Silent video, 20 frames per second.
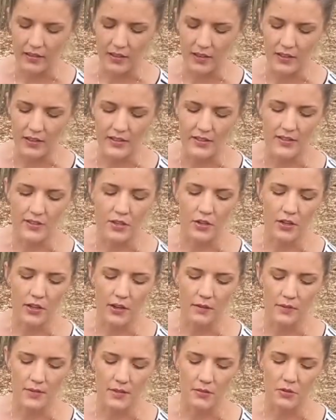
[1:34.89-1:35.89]
they just soak
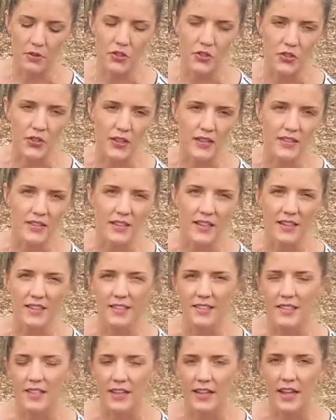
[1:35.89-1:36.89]
up some nutrients, so that
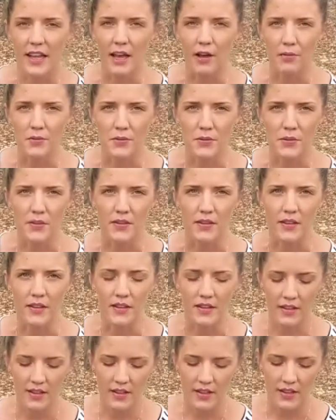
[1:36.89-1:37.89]
just kind of helps with the
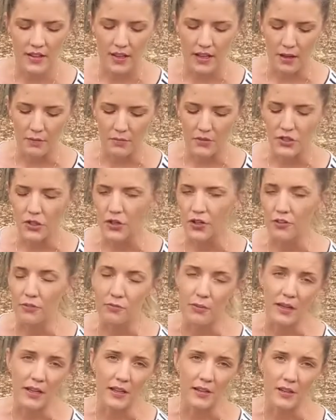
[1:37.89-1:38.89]
shock of
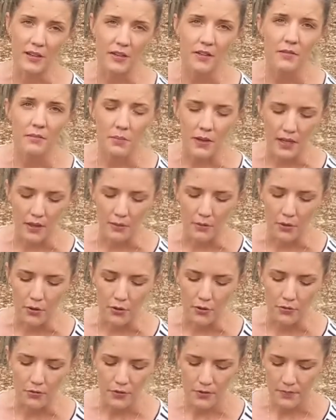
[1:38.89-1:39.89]
being
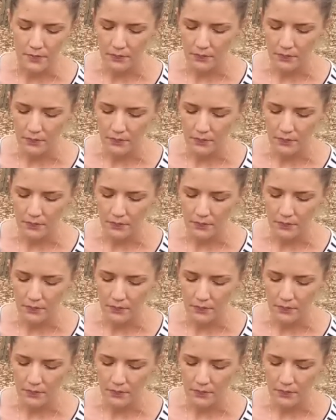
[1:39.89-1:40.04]
moved.